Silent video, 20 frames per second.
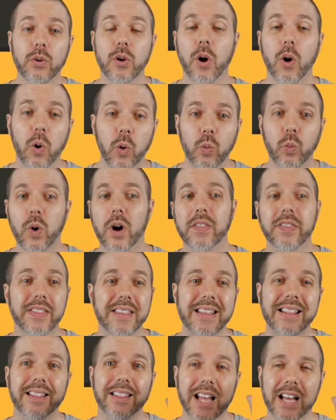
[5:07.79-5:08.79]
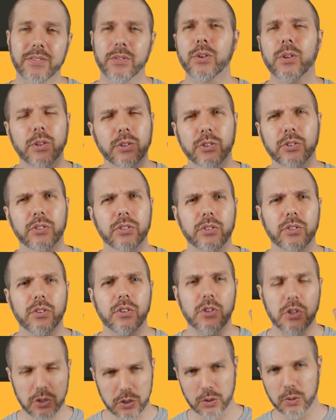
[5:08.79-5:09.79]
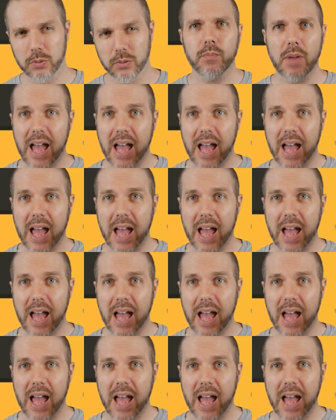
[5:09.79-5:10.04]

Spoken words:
know what the levels do.